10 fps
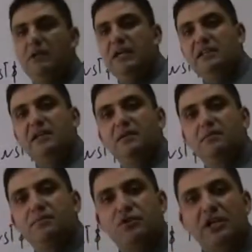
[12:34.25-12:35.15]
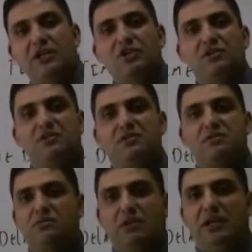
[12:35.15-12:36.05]
heating
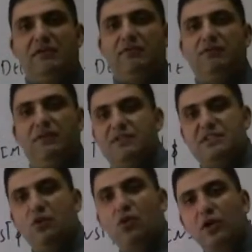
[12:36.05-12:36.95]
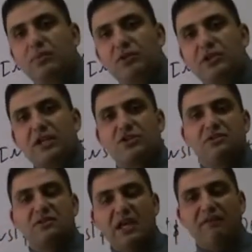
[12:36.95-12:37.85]
protections, will have if it's oil
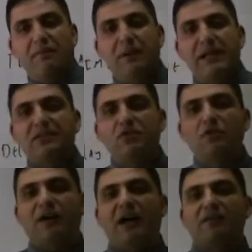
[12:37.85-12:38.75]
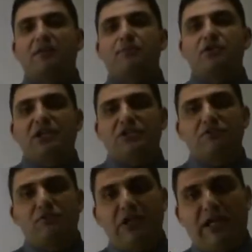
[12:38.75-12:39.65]
protection, they have plenty of other
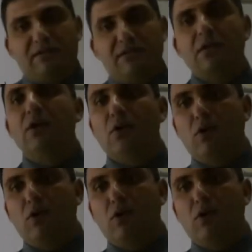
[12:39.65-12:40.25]
protection relays